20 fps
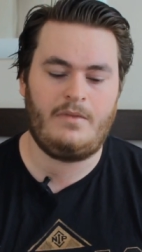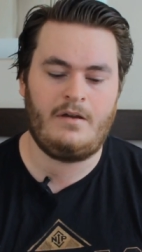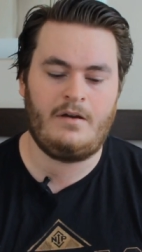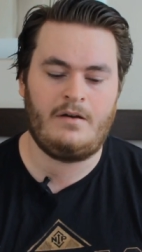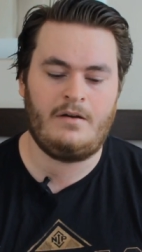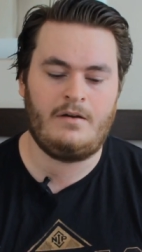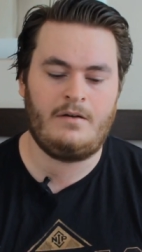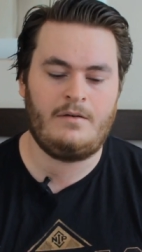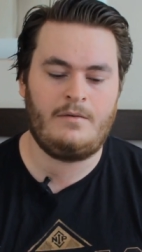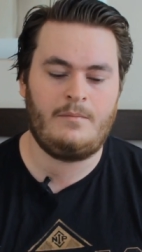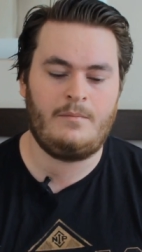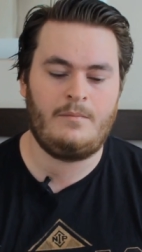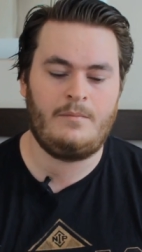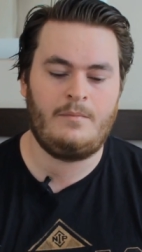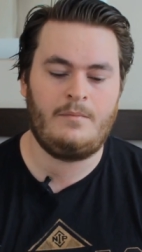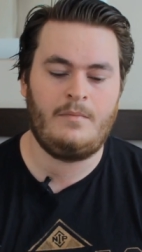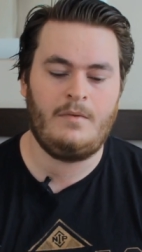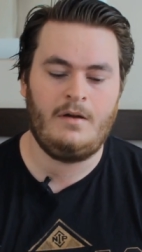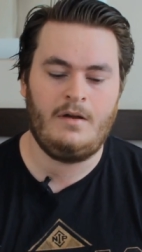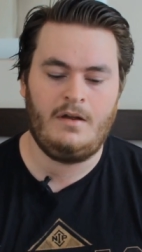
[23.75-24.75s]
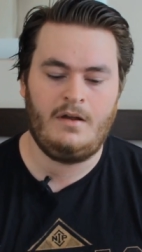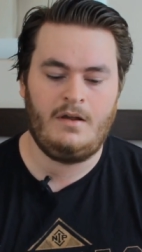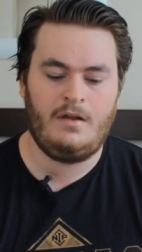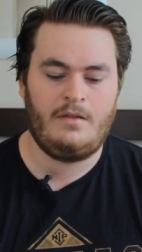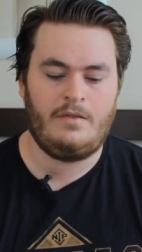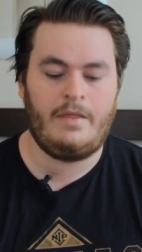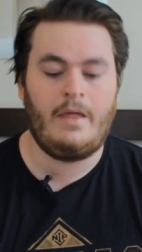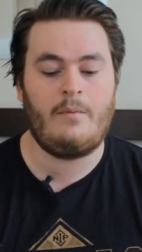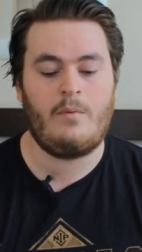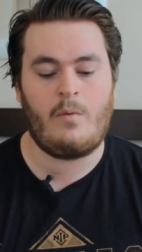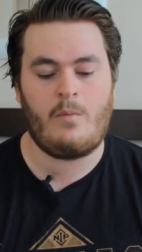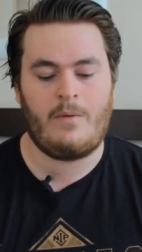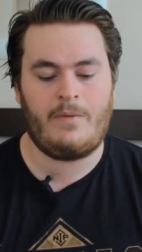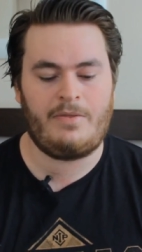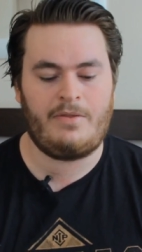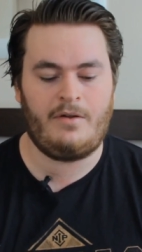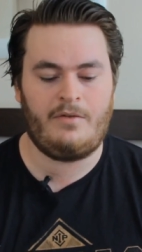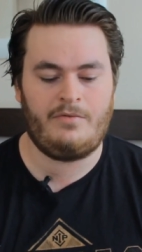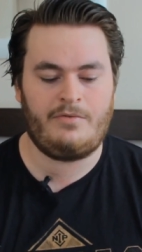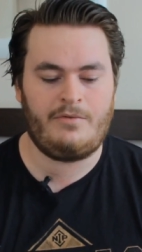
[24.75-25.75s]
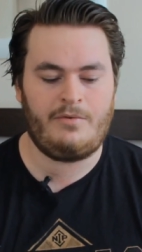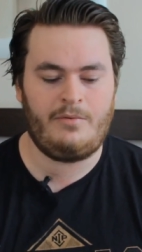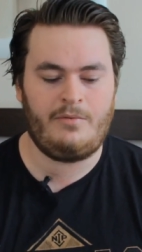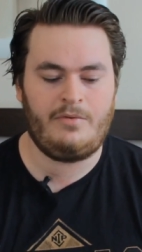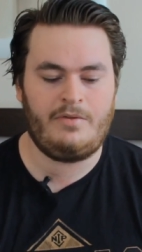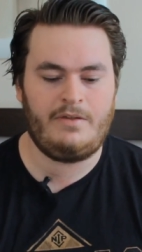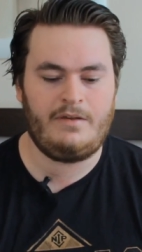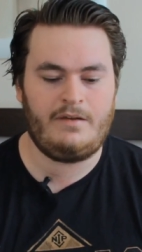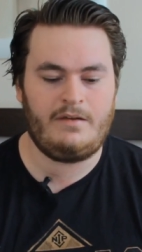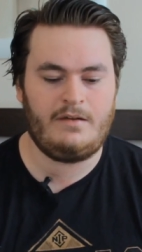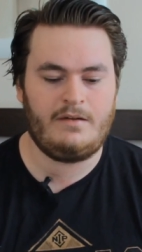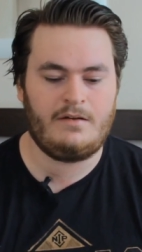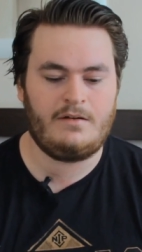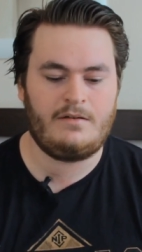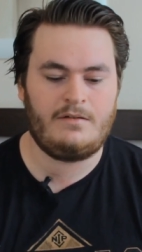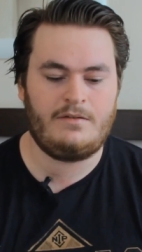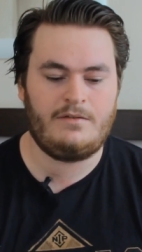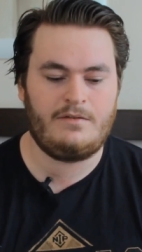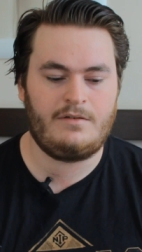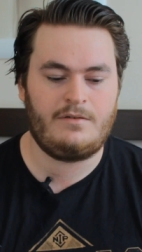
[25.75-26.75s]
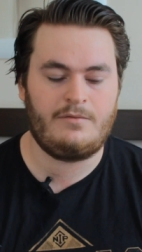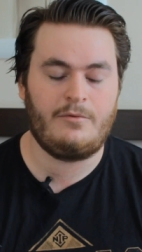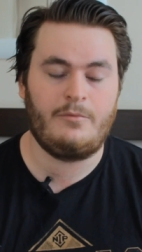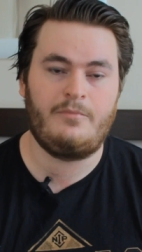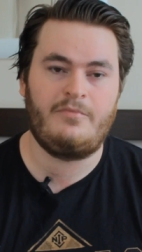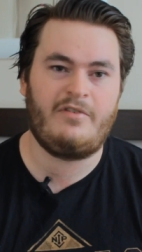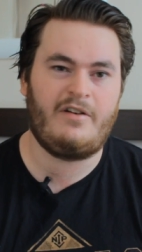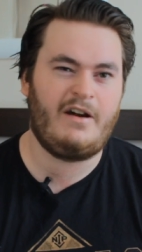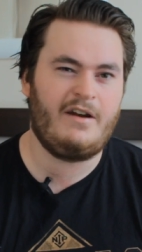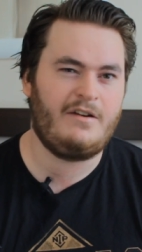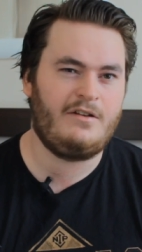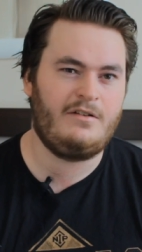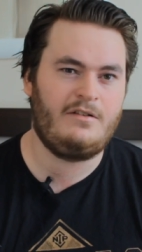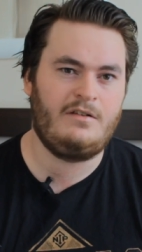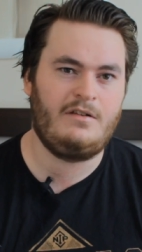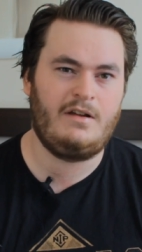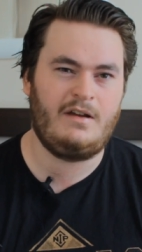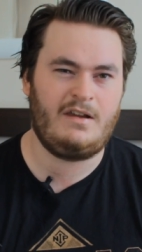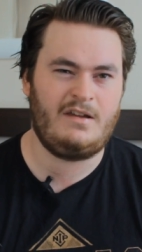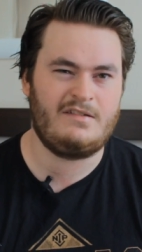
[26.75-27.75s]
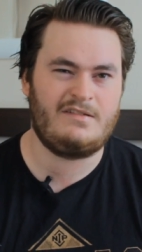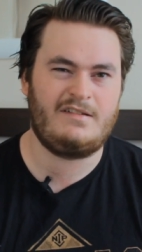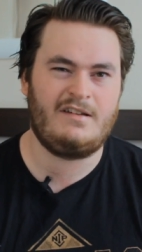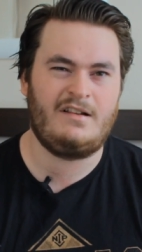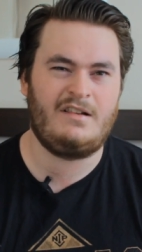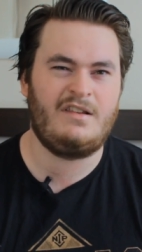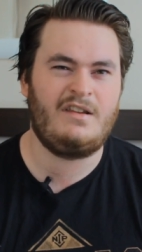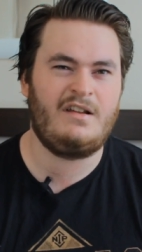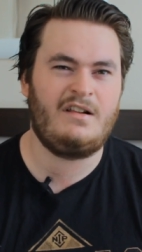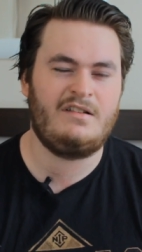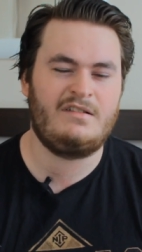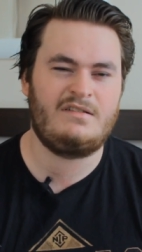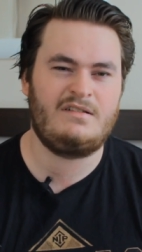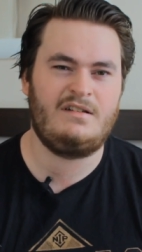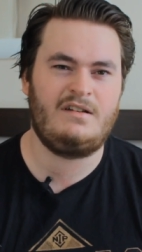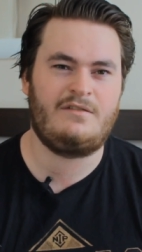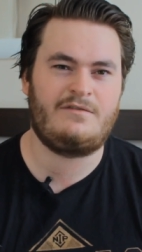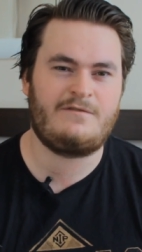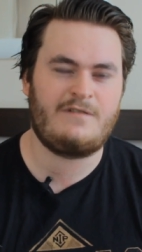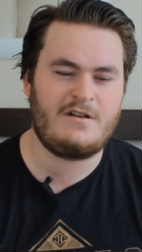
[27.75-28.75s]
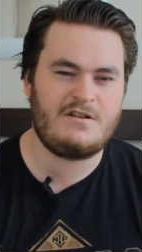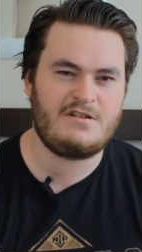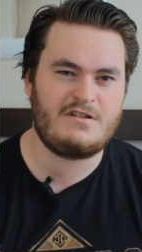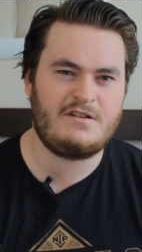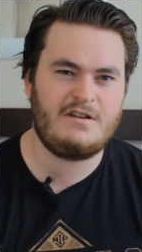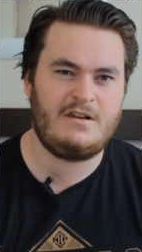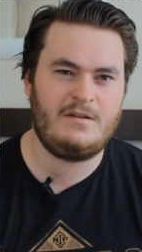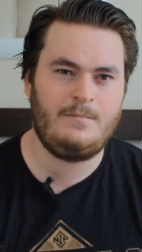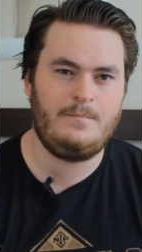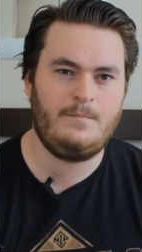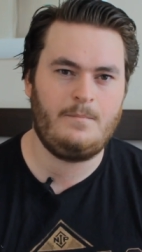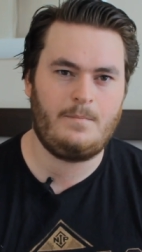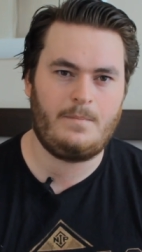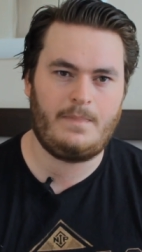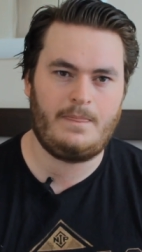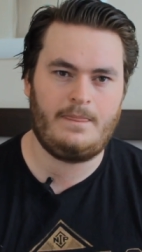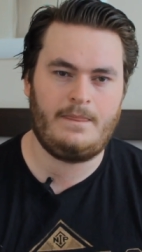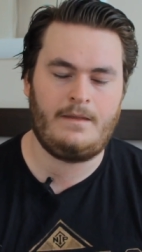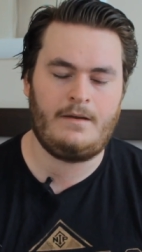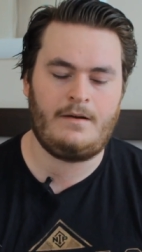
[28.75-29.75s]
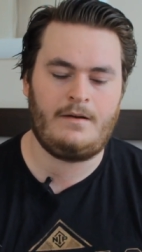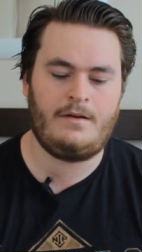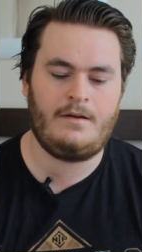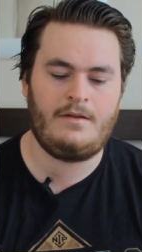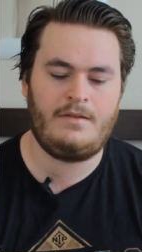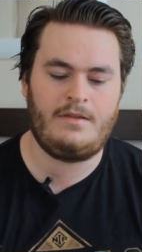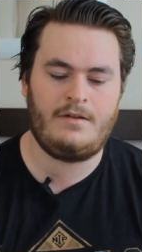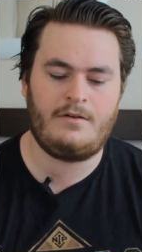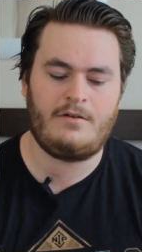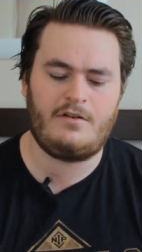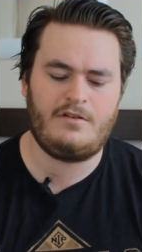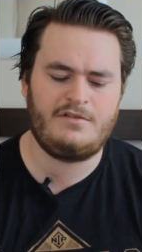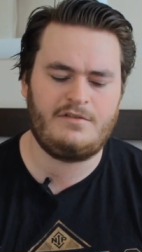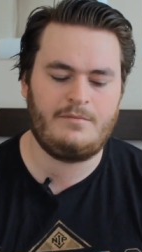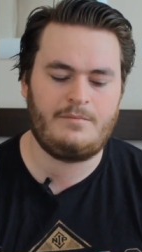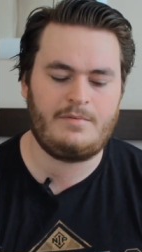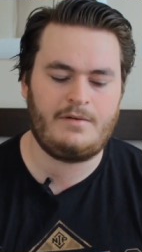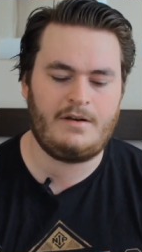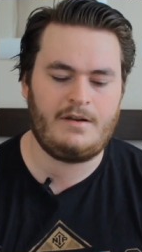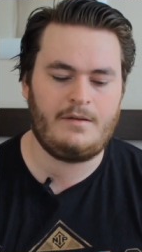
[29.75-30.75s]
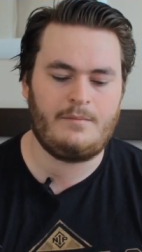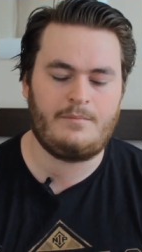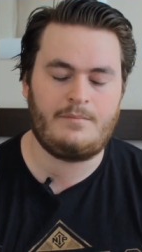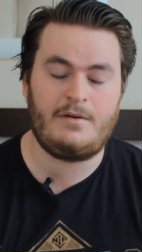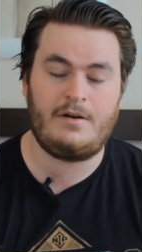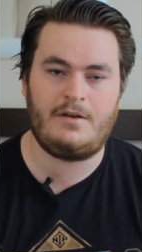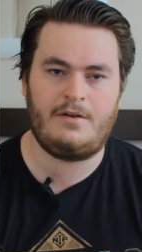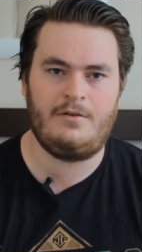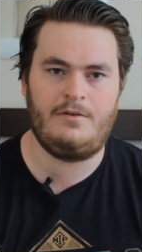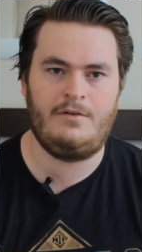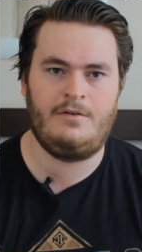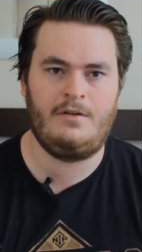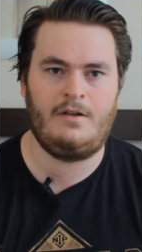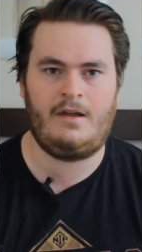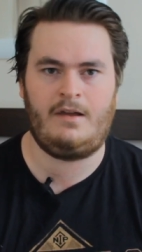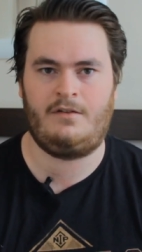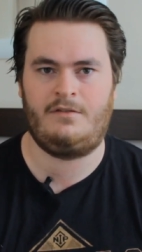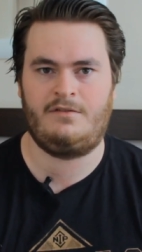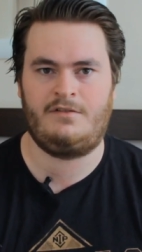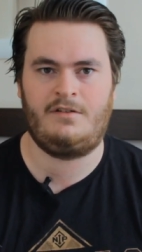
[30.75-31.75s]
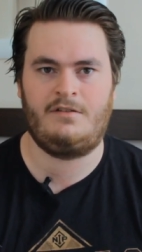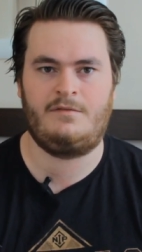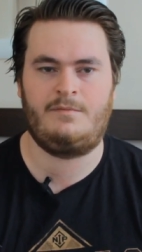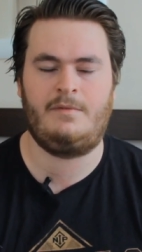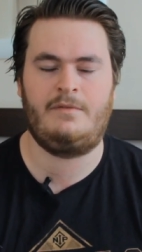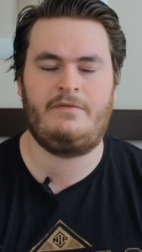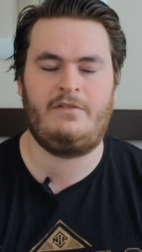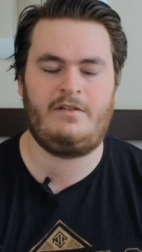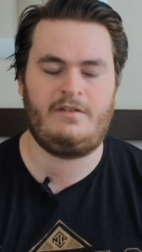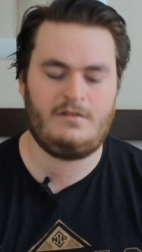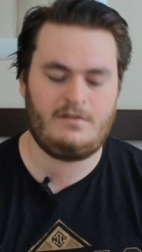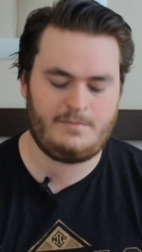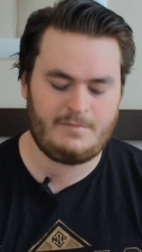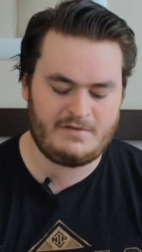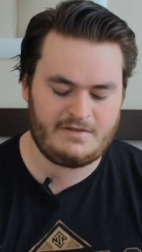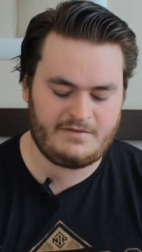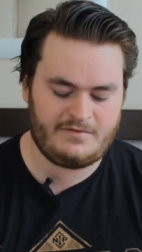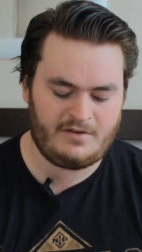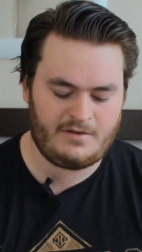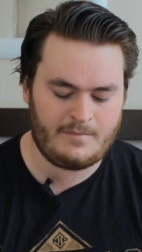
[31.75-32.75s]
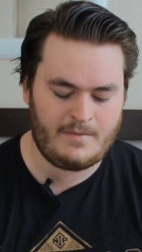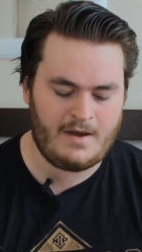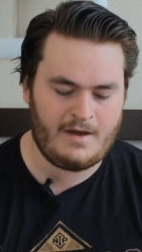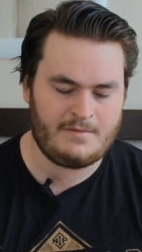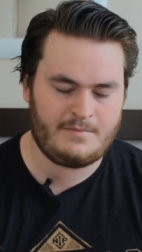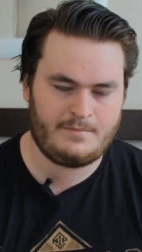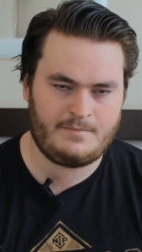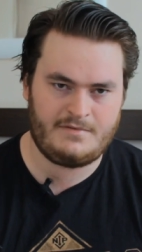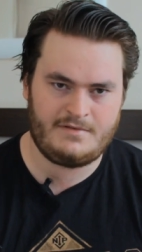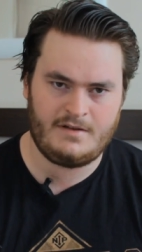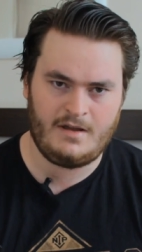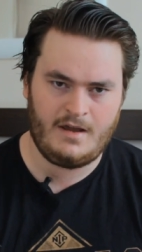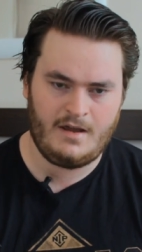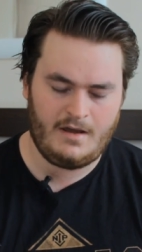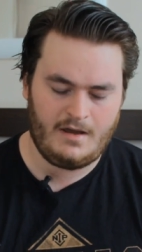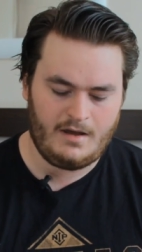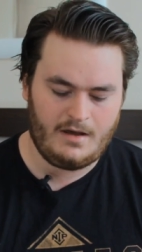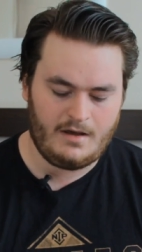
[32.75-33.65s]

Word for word: Um, then we went on to the, uh, the group final against LDLC, a French team, they're they're also pretty pretty good like on some specific specific maps.